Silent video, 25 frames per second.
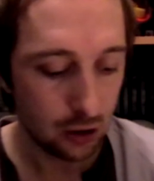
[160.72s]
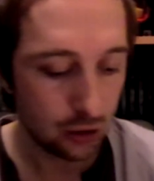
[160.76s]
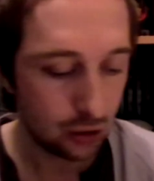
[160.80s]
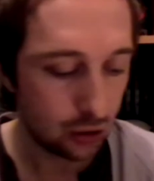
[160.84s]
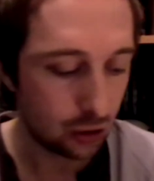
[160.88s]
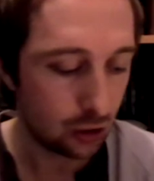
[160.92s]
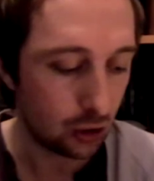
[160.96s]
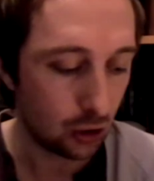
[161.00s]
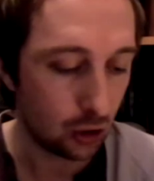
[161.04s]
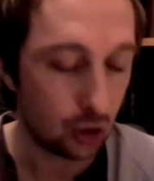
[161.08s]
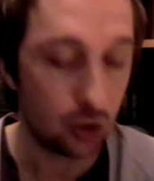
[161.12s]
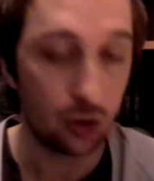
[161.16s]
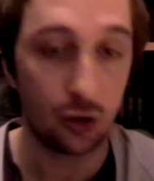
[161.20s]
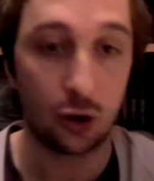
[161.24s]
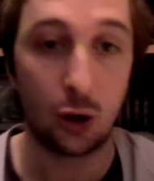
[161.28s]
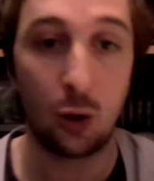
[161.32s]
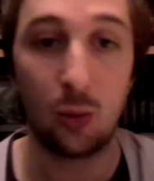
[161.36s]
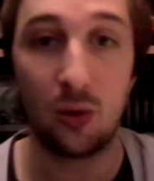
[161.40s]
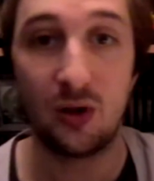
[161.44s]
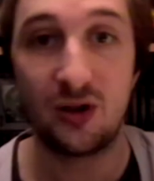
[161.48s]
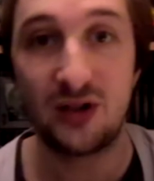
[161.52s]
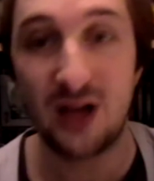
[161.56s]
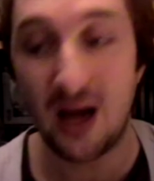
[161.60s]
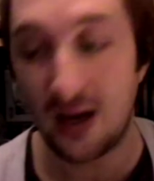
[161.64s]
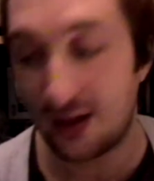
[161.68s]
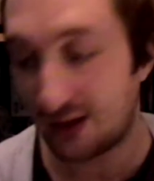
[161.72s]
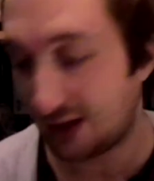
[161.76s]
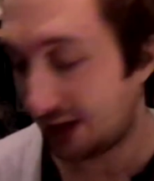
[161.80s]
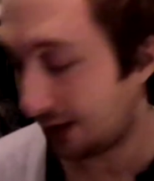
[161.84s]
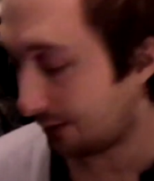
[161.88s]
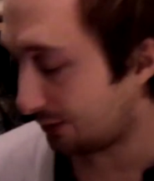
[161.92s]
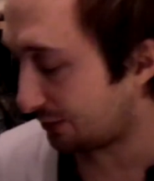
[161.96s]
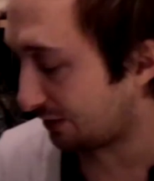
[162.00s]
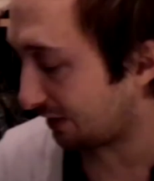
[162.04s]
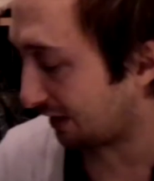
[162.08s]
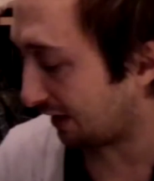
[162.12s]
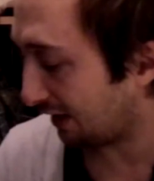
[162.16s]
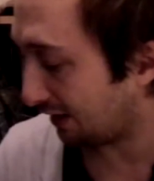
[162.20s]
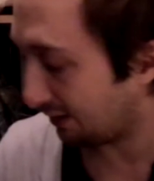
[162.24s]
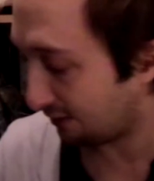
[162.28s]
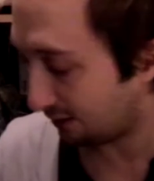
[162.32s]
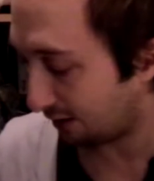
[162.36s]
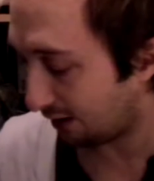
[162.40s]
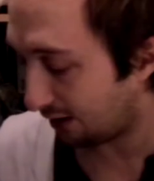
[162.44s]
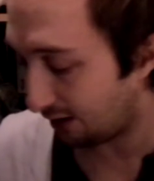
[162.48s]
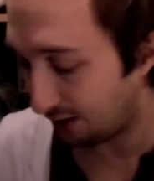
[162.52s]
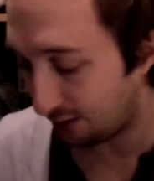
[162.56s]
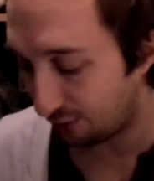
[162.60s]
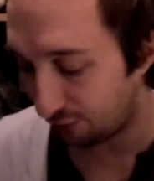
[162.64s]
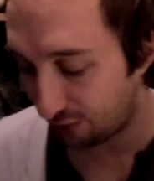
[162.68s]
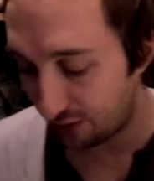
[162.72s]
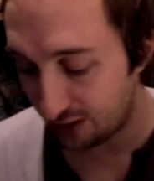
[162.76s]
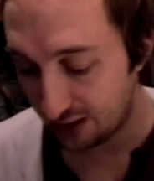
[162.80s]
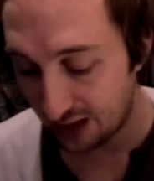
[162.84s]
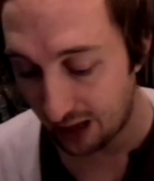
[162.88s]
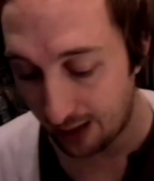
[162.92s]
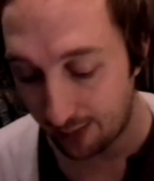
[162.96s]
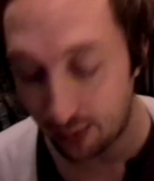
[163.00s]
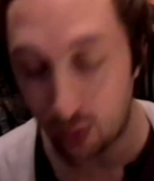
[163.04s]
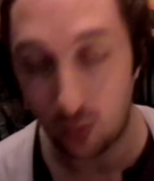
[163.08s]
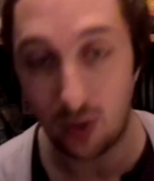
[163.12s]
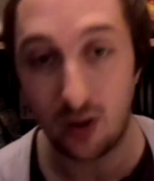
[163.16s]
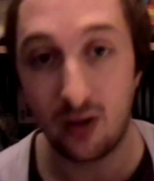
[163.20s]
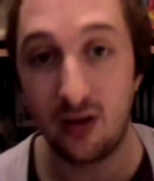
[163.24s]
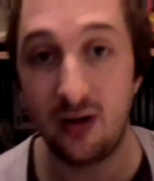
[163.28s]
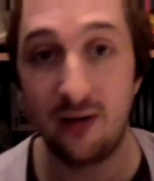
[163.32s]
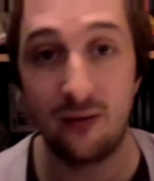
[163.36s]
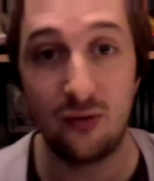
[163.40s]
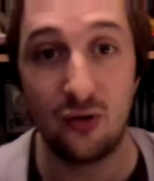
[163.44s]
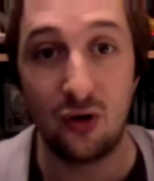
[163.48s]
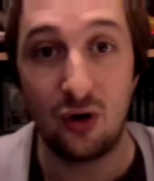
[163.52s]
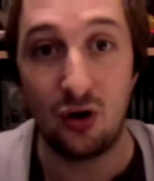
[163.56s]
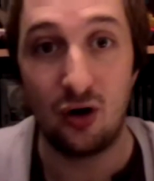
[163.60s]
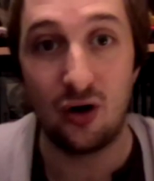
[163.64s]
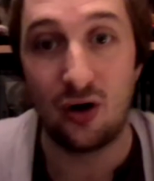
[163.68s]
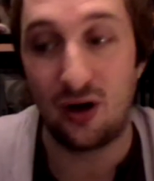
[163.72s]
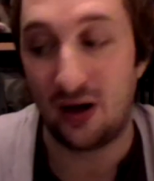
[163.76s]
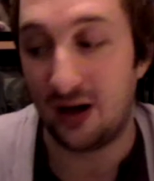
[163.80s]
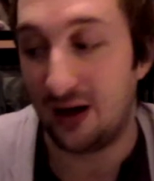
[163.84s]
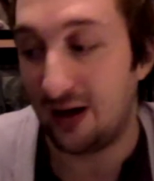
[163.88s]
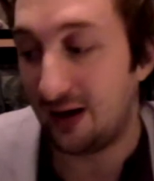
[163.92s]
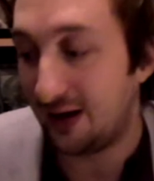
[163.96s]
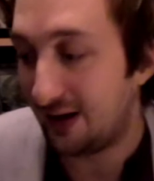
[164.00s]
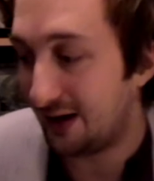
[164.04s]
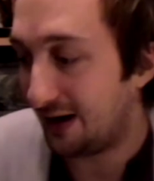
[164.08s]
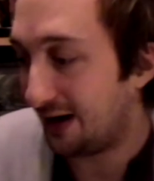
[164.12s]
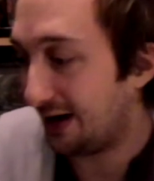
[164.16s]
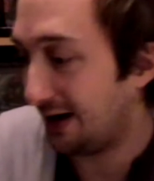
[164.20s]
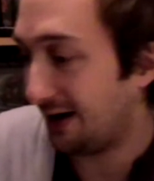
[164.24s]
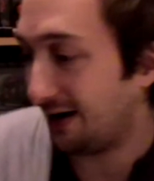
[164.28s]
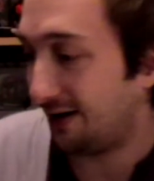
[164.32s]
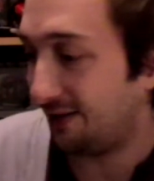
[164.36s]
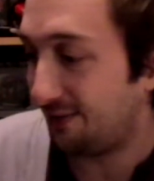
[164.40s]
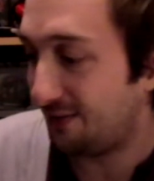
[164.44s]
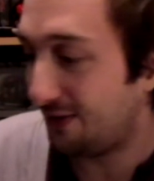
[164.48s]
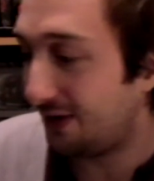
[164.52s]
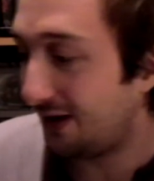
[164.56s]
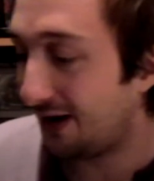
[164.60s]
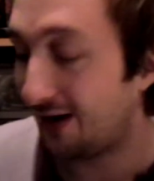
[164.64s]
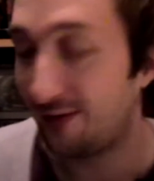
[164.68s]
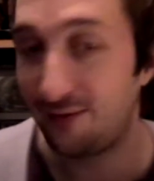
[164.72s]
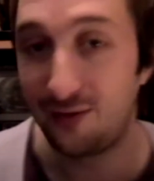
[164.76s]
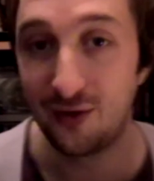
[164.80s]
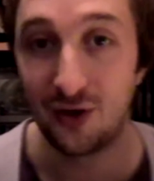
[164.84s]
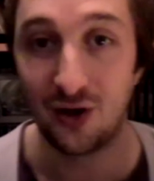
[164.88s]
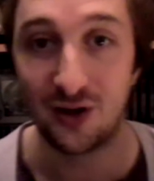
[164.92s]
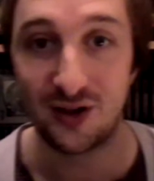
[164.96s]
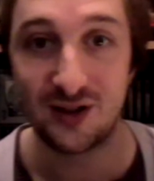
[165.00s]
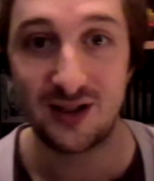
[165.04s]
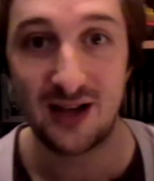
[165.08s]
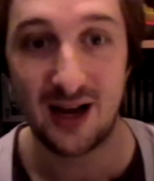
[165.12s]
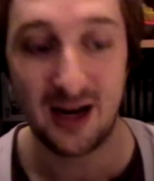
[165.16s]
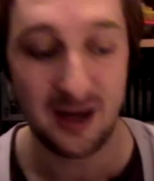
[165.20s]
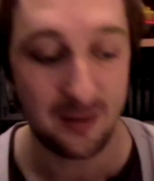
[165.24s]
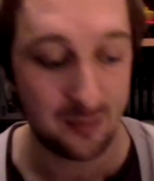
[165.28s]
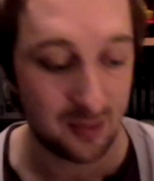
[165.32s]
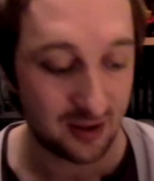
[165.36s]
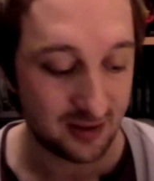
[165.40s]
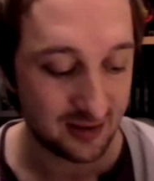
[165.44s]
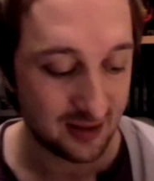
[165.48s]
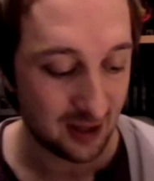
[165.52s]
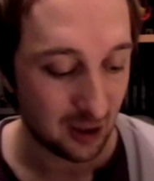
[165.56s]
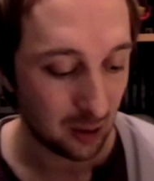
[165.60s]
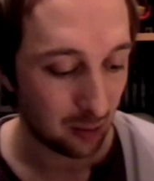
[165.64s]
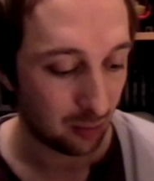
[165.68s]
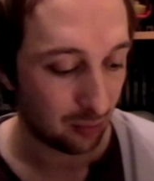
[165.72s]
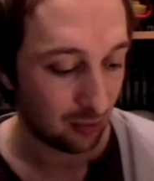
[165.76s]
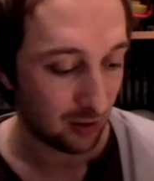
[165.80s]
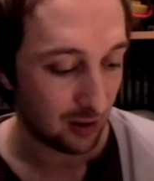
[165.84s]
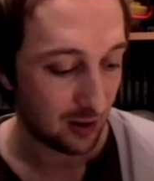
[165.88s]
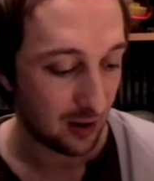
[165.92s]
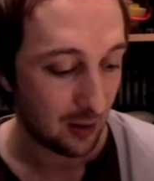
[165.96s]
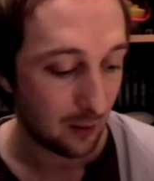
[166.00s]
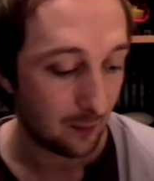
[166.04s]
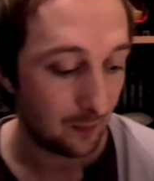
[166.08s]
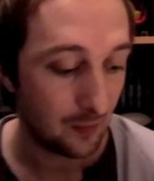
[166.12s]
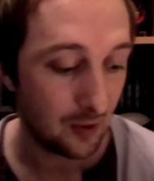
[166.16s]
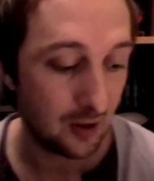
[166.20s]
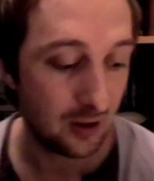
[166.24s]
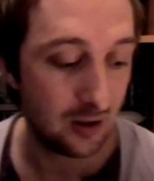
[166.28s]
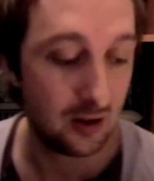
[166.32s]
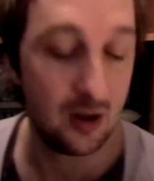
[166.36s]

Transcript: So, a couple of Saturn games there, really happy with, even though I haven't got a Saturn in my setup right now.